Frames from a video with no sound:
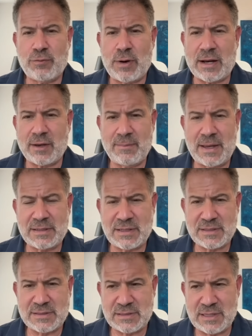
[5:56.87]
recommended
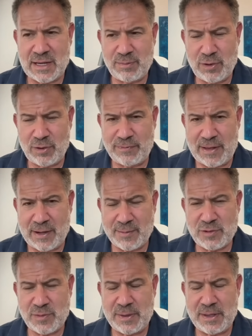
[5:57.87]
his indictment or found him
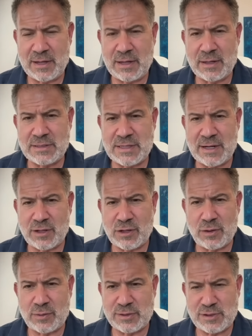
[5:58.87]
to be an unindicted
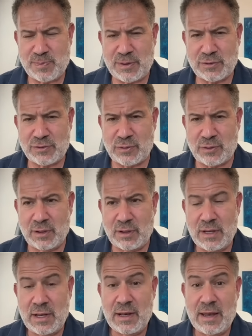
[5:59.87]
co-conspirator.
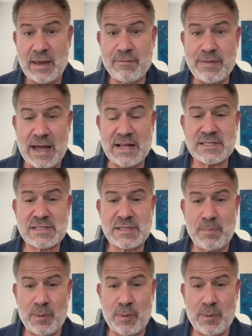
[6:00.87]
If that's the